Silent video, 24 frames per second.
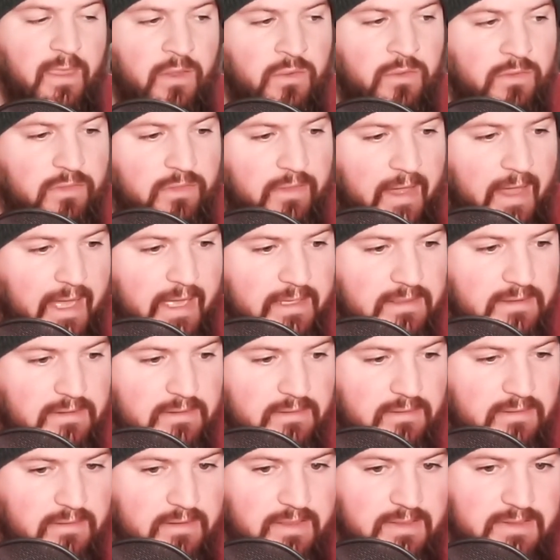that
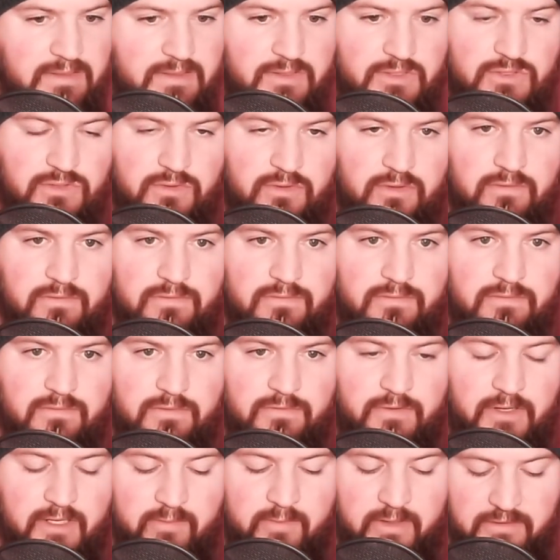is the sort of
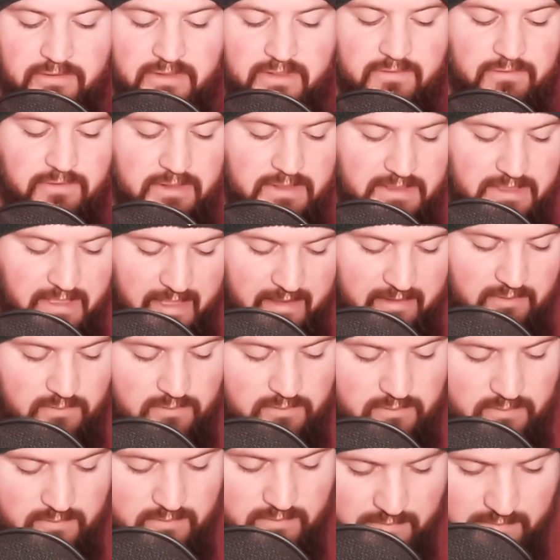fundamental difference. And
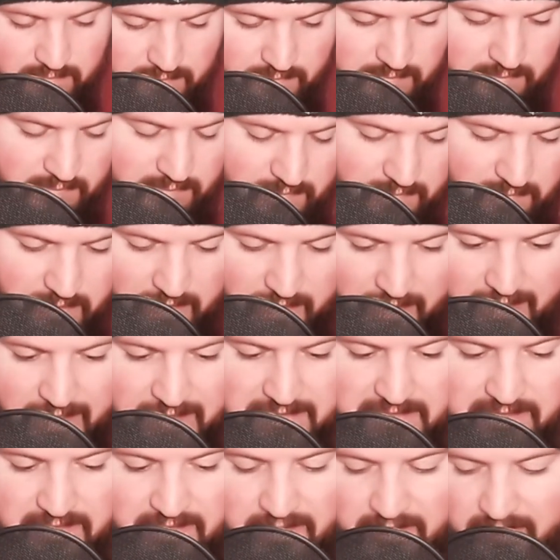I
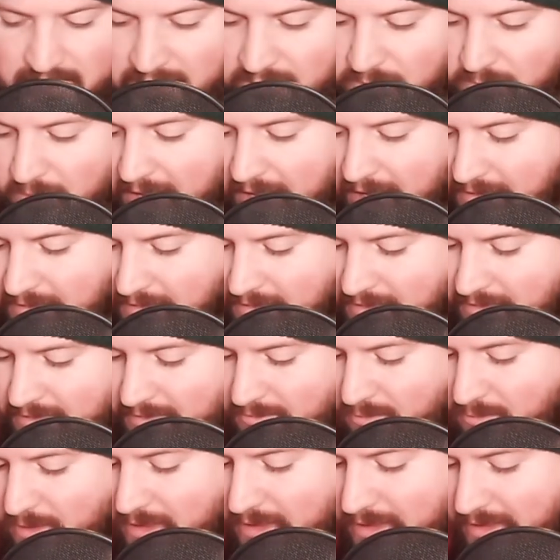guess in a way I didn't
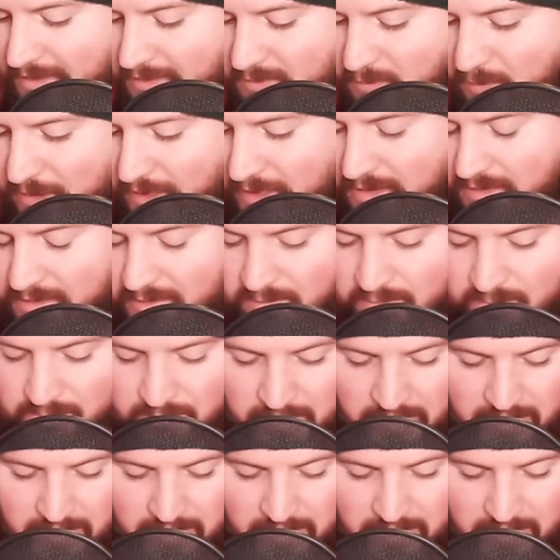really explain the